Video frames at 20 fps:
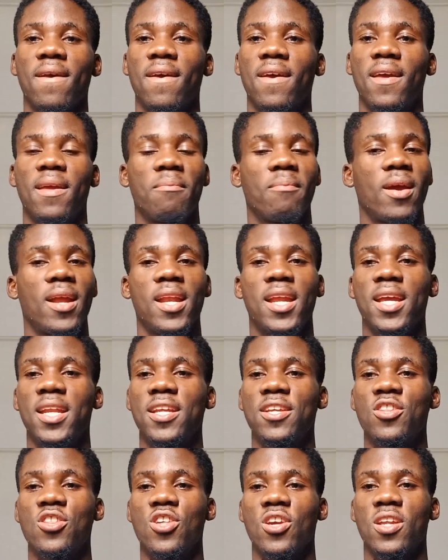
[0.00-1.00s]

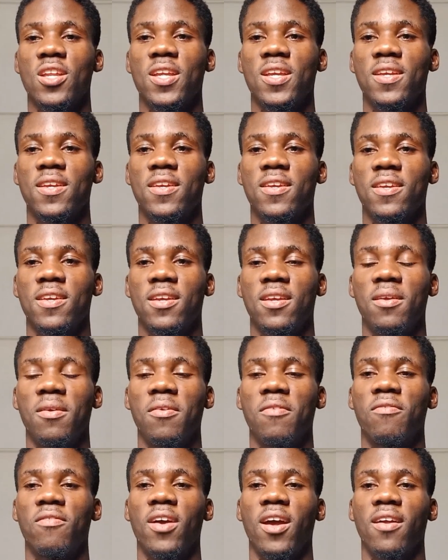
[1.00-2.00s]
learning journey.
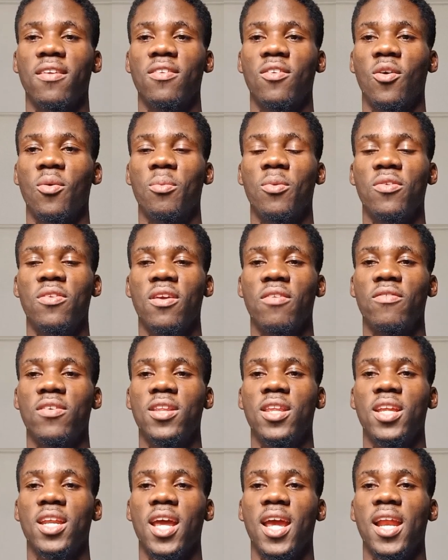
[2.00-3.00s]
In fact, almost
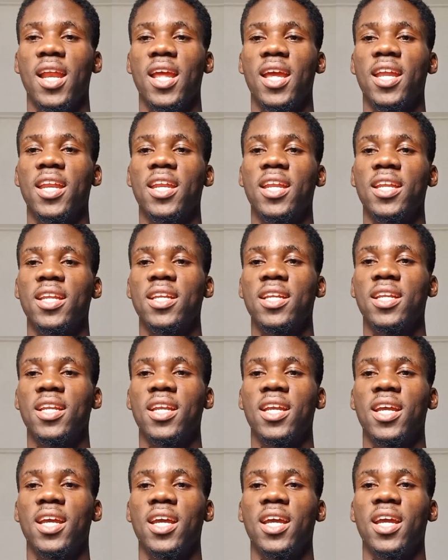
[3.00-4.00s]
everything I learn
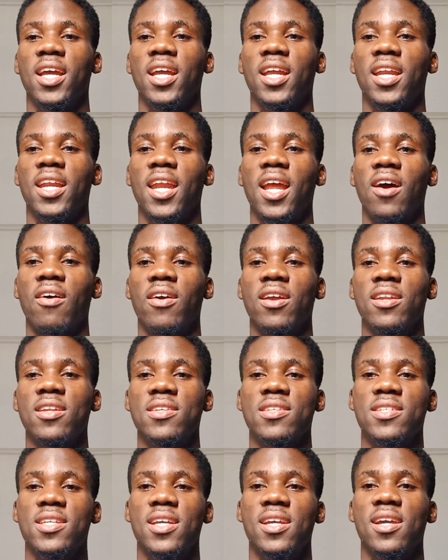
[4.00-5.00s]
now, any
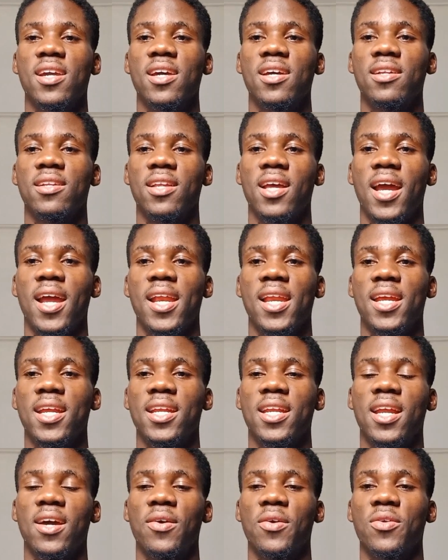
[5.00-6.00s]
skill I
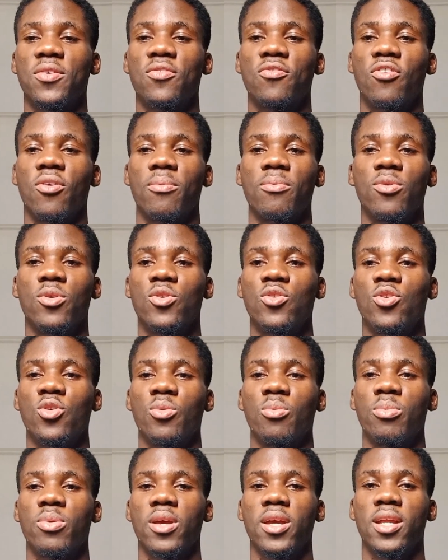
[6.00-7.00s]
learn now, is from
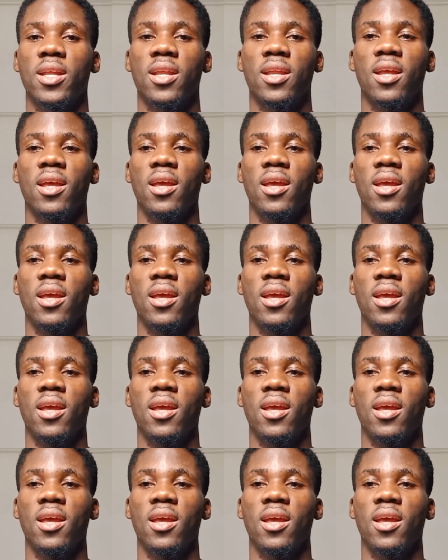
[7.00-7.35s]
YouTube, and